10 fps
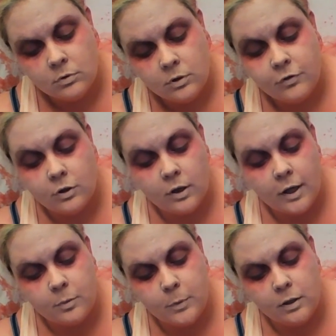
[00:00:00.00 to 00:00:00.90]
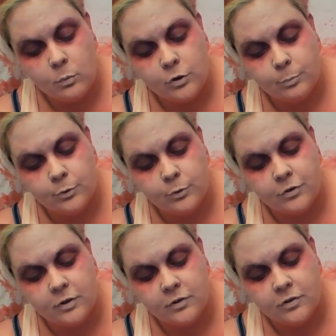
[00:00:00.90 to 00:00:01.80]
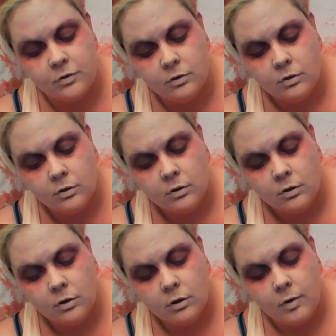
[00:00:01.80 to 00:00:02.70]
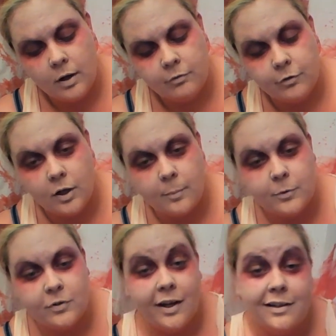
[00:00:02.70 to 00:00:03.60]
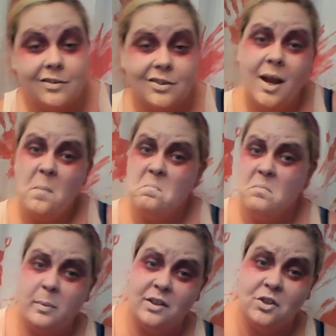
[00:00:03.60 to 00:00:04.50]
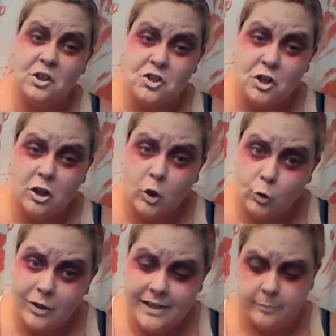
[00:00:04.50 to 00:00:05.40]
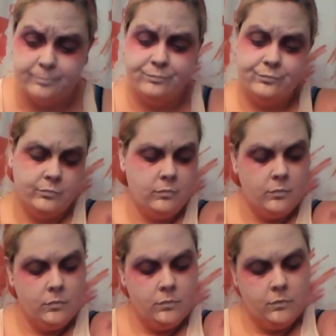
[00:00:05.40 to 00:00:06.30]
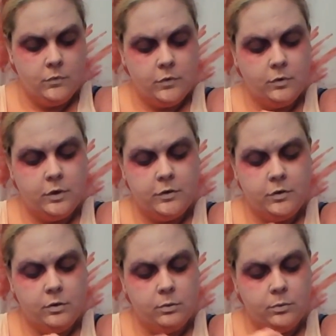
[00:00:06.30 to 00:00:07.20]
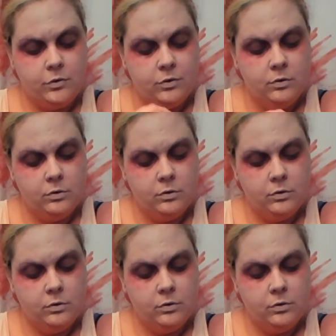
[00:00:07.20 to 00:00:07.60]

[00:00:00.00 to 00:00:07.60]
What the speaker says: If you're like me, when your bruises are around for a couple days, maybe they start to turn a little green. So let's use